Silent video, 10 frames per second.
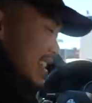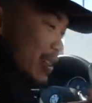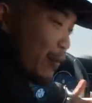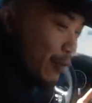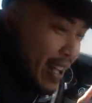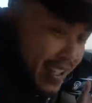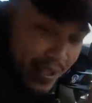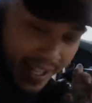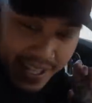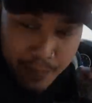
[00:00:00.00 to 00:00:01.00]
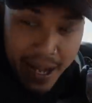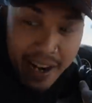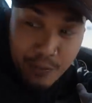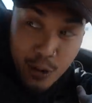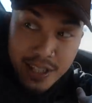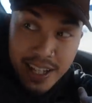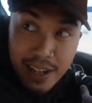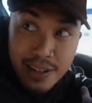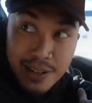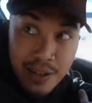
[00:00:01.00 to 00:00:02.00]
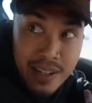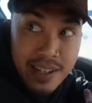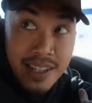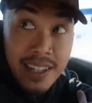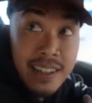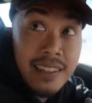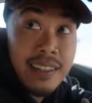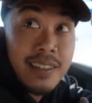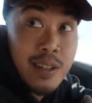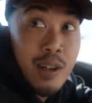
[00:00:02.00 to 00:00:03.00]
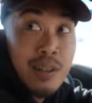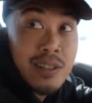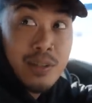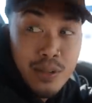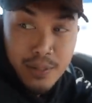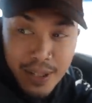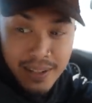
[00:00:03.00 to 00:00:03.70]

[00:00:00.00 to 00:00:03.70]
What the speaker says: Eco-friendly so I can get back and forth to Arizona and shit. So it's cool, bro.